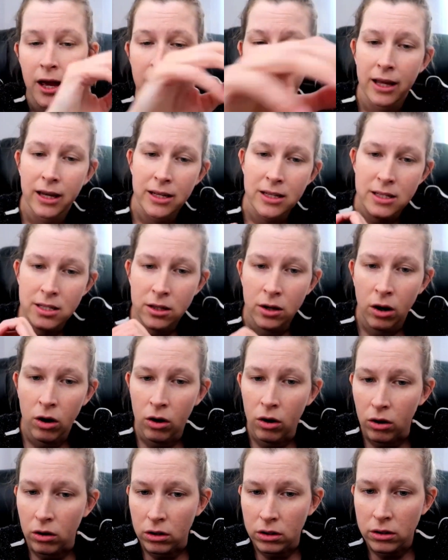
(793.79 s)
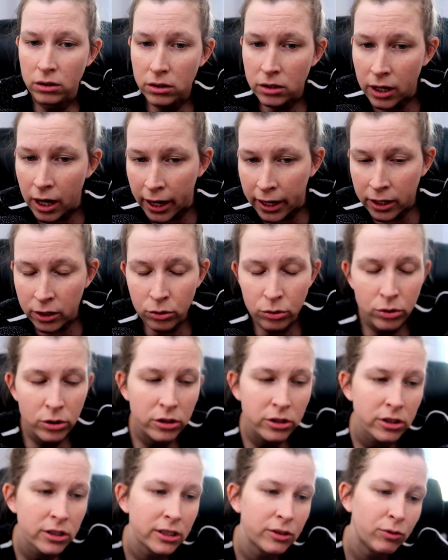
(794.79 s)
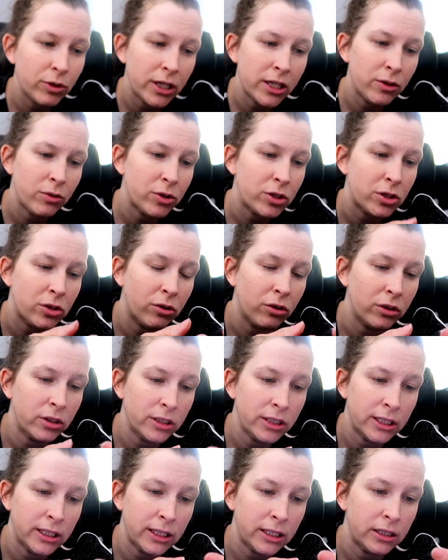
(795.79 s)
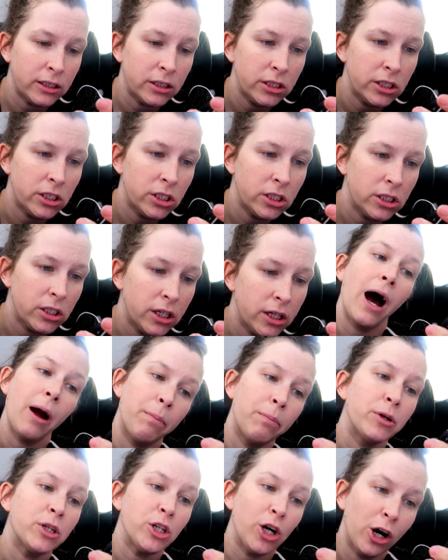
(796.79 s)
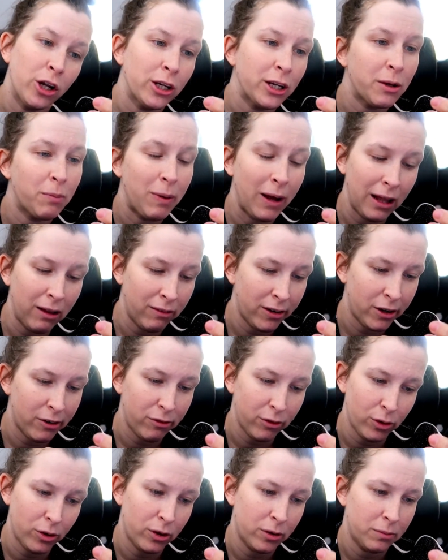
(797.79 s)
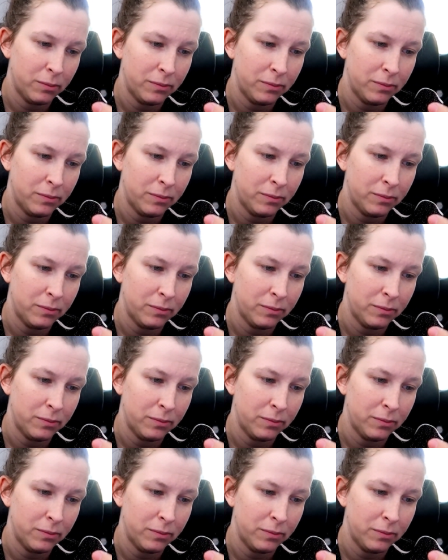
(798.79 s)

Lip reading: It is called, I googled what it was called in English, hypertonic pelvic floor,